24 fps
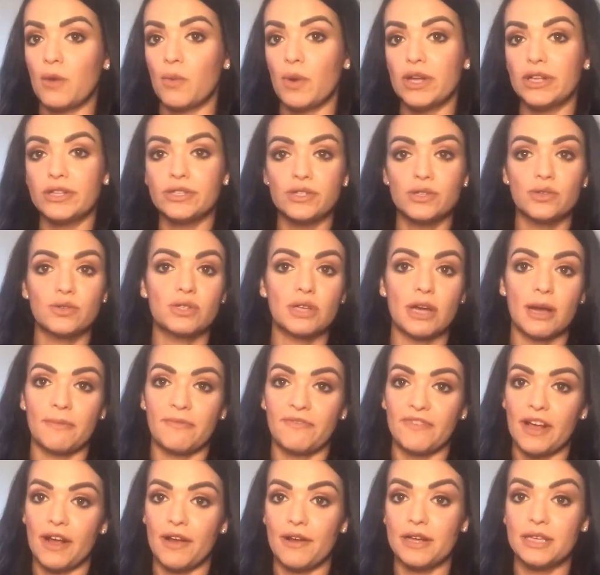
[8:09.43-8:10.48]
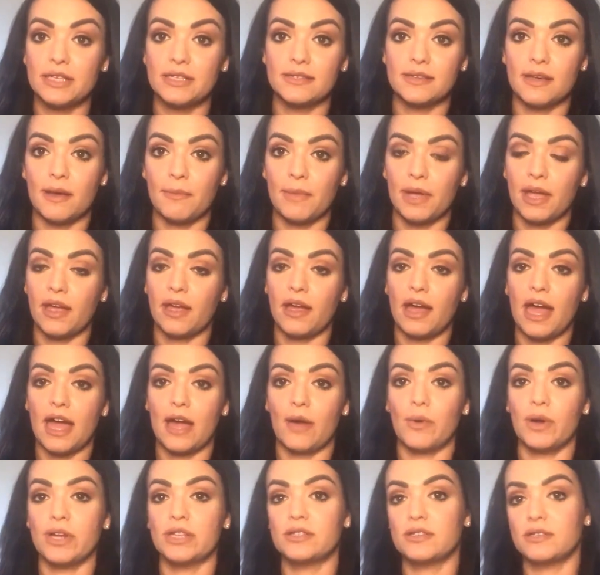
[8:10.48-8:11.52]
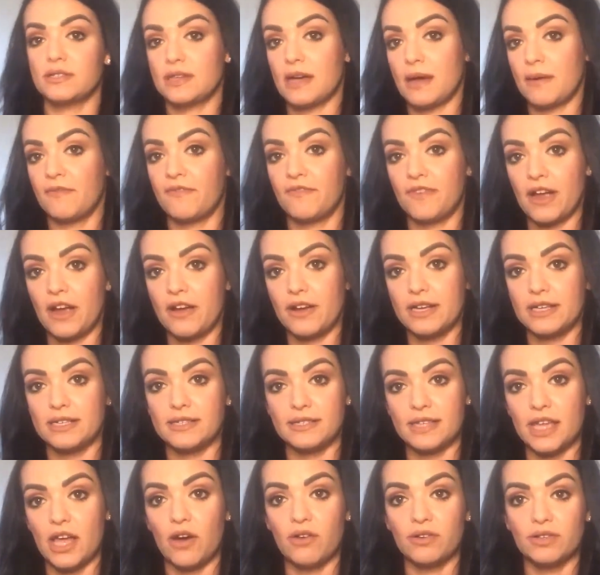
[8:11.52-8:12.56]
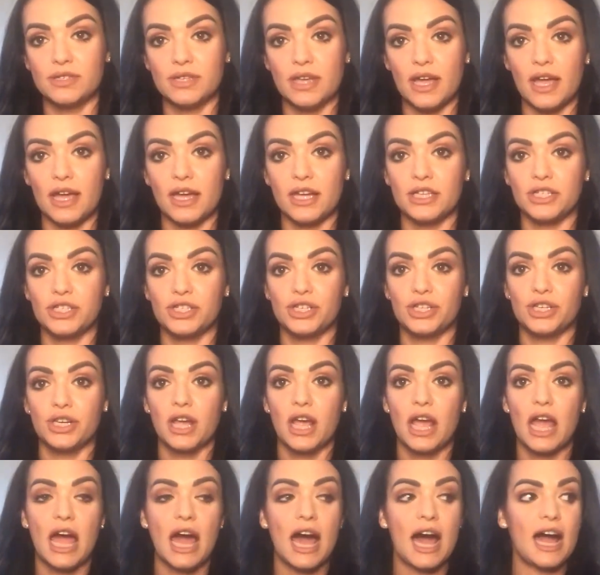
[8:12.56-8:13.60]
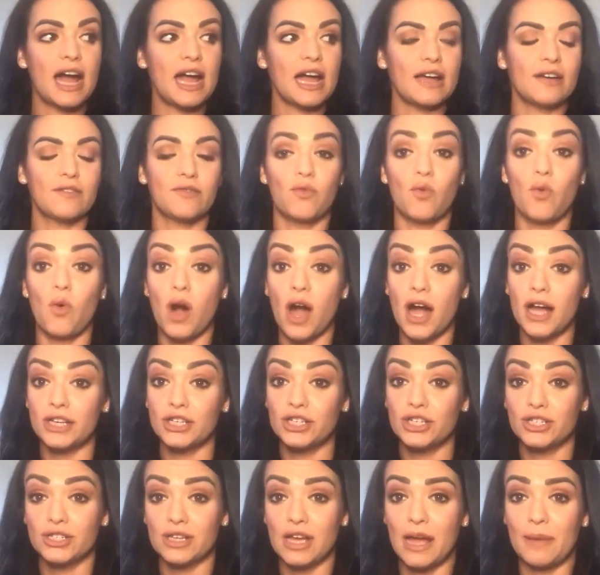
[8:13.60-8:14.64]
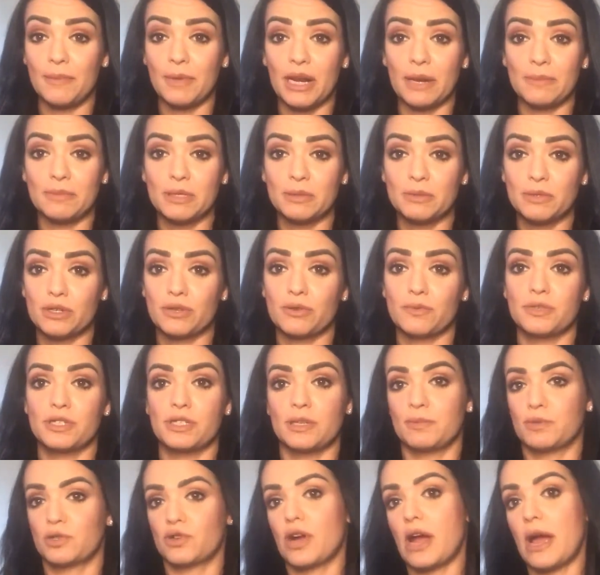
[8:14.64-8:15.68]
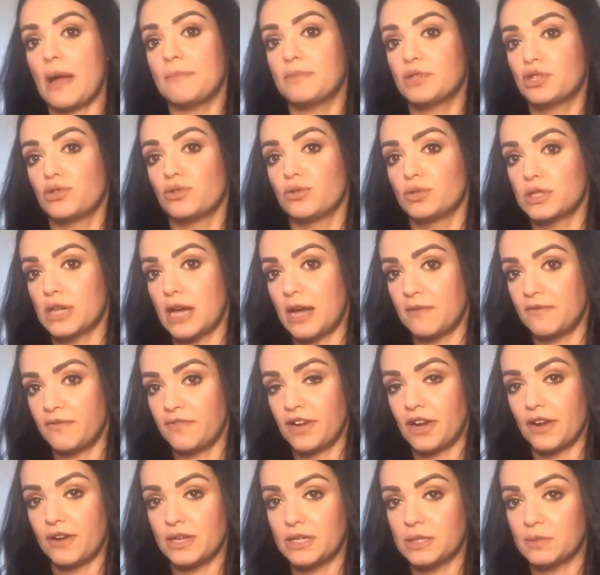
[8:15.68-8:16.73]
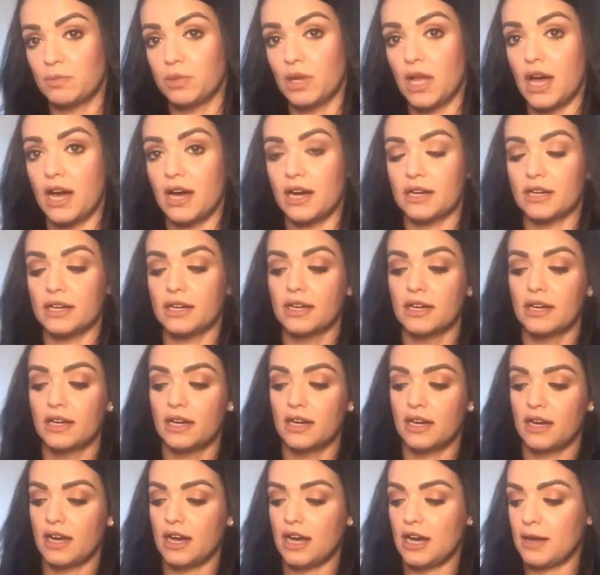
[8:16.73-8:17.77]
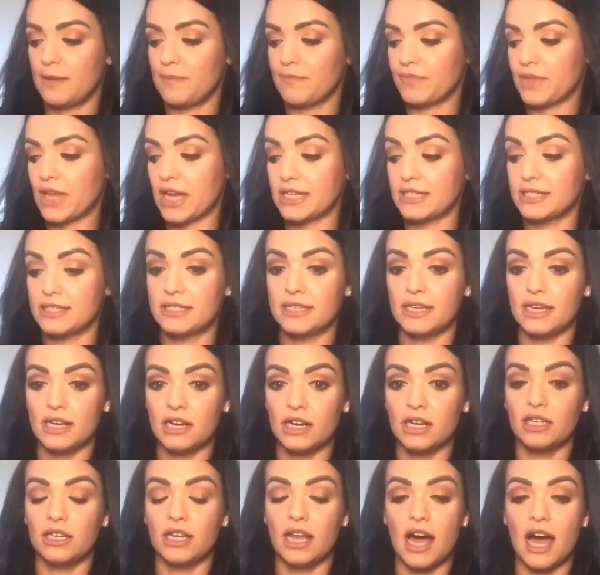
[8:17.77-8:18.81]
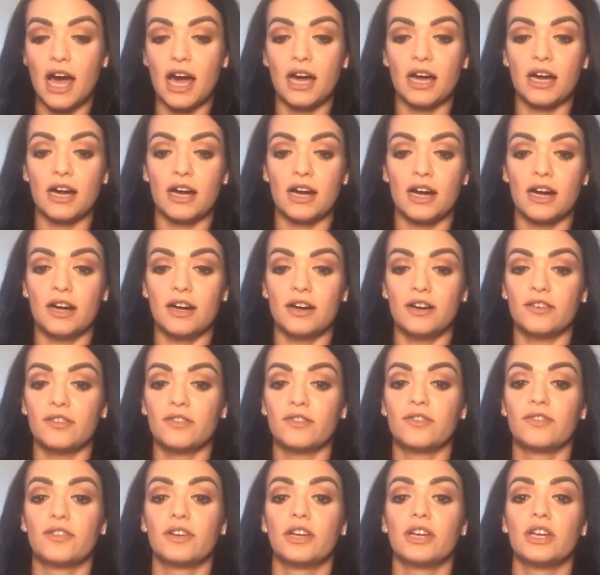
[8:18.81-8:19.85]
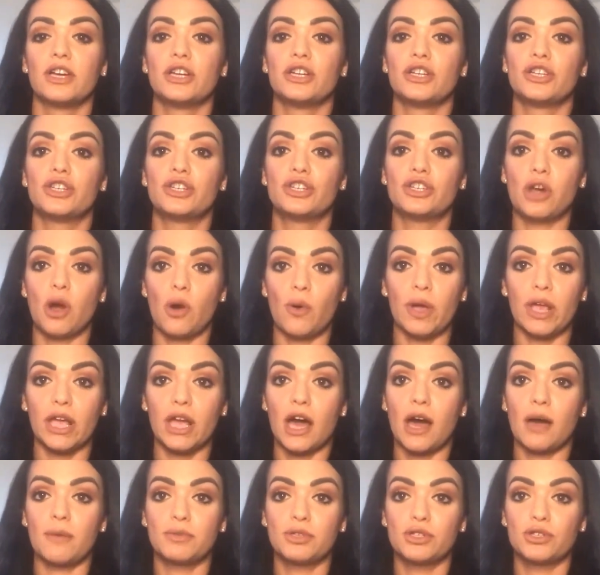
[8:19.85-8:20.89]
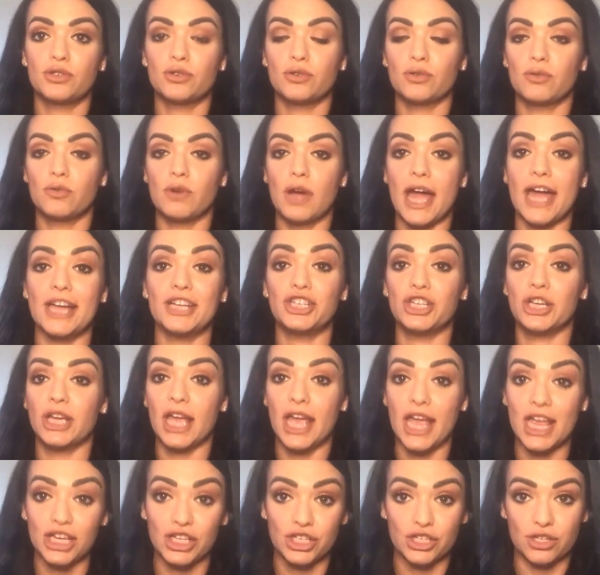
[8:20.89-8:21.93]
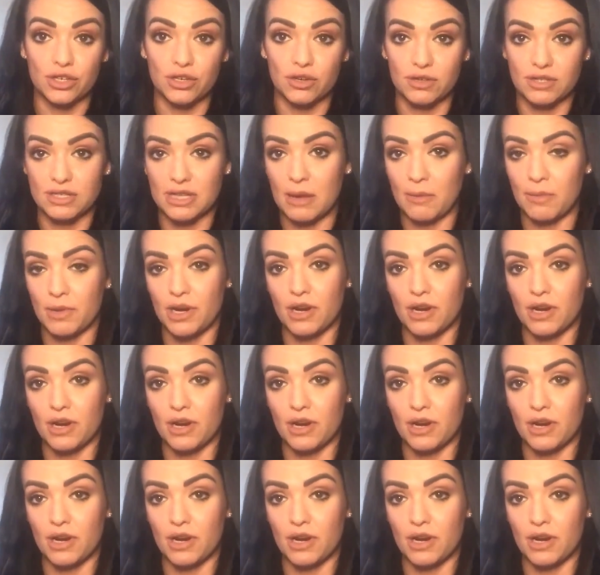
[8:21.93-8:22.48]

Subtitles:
went to Tom Ferry's Summit. I went to Tom Ferry's Sales Edge. I'm subscribed to Tom Ferry's blog. I did a lot of showing up to educational